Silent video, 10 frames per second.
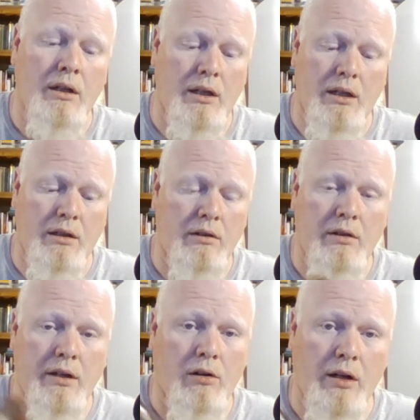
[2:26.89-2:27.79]
and
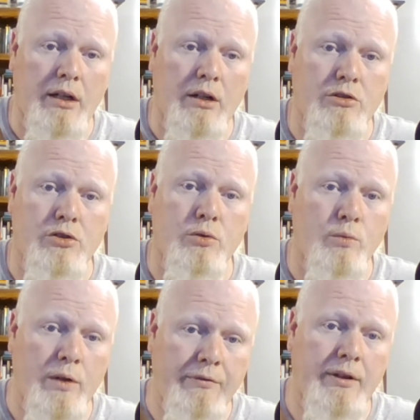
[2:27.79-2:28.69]
they are a
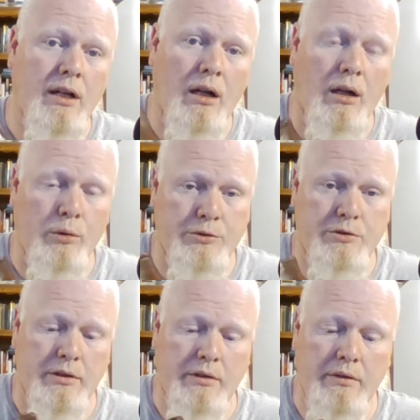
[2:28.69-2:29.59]
terrific
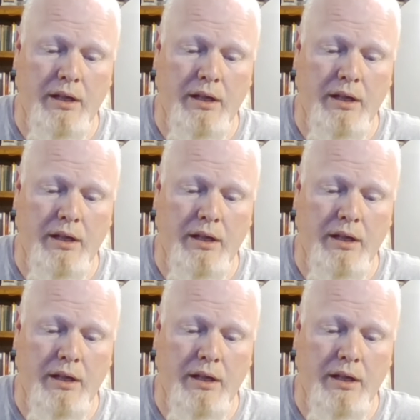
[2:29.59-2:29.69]
holster.